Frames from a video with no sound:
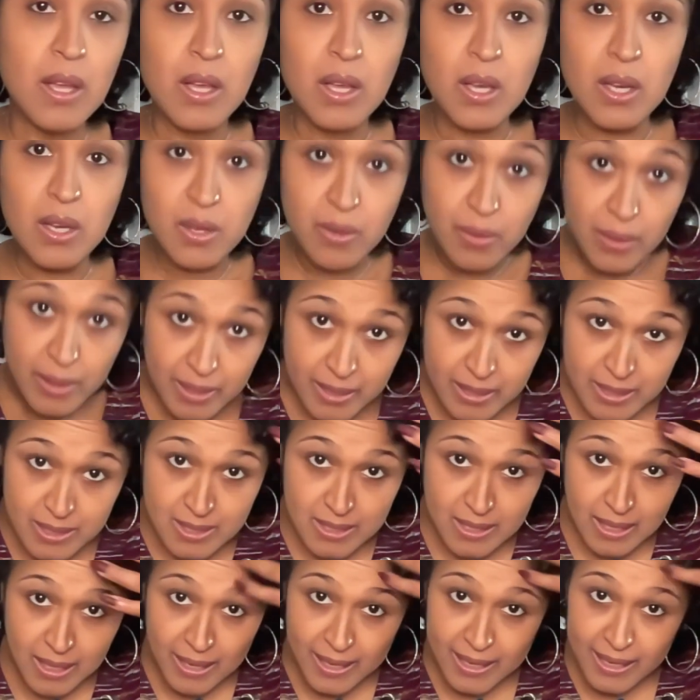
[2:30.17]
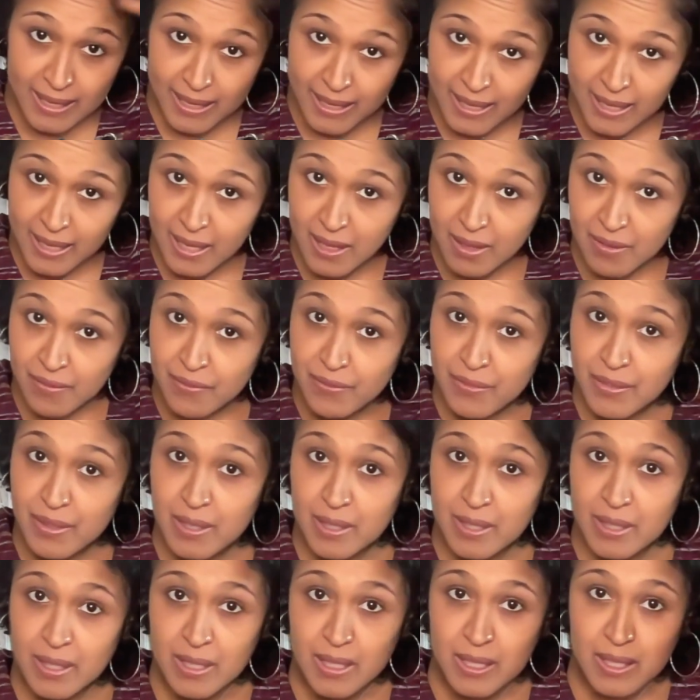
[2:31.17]
Aquarius, I have
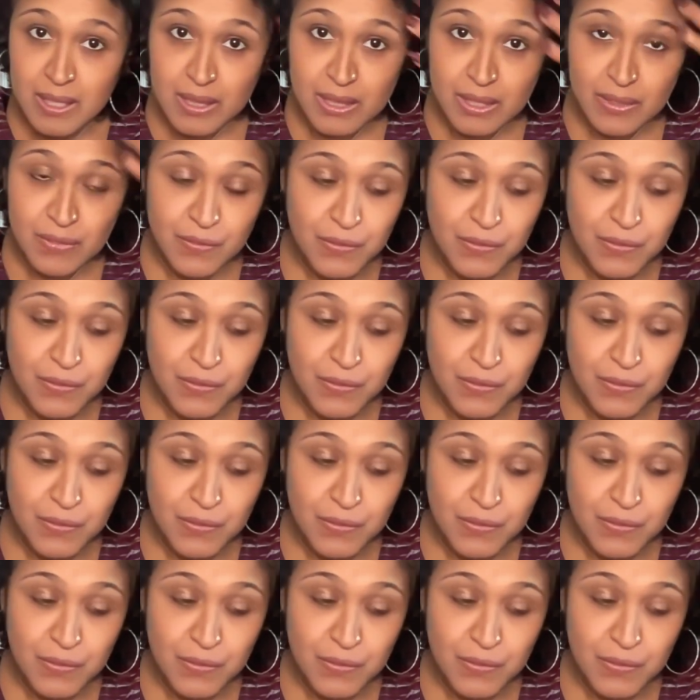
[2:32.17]
the